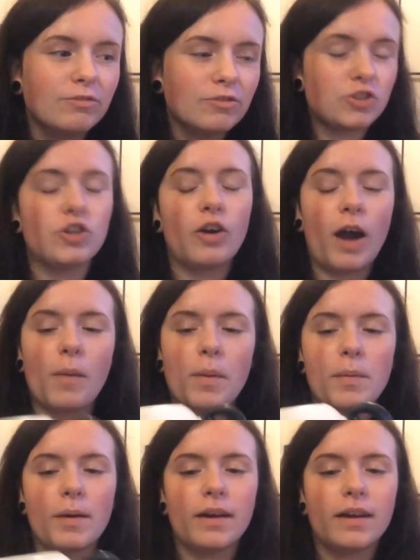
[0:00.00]
So
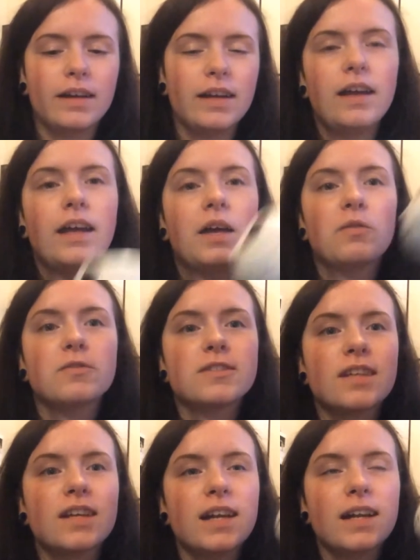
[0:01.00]
happy about it. It
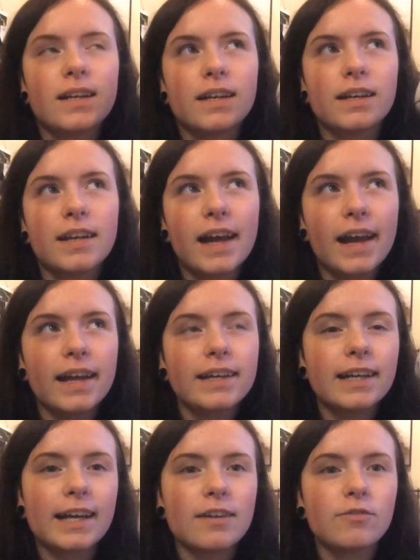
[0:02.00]
was
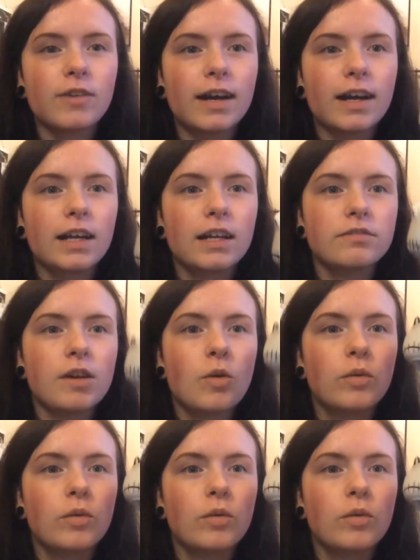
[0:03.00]
$9.95.